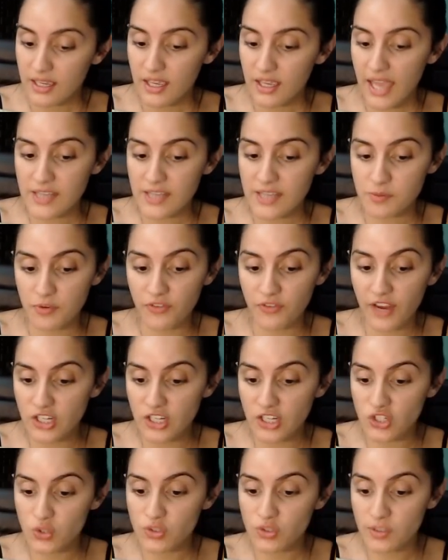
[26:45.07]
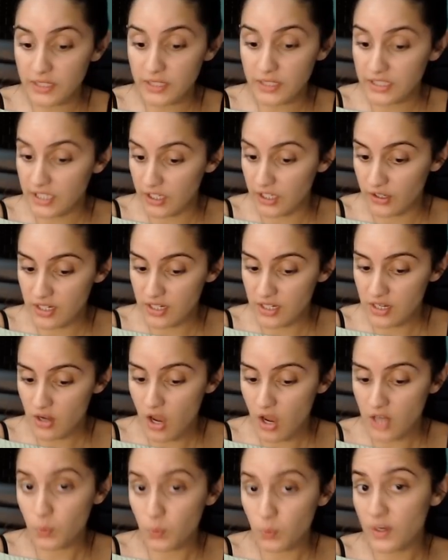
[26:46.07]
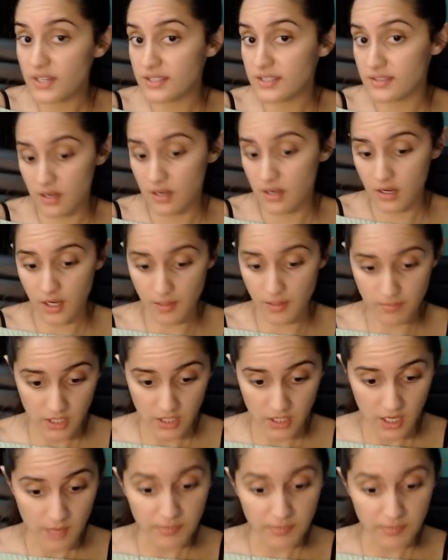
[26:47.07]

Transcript: has provided you some clarity on what is to come,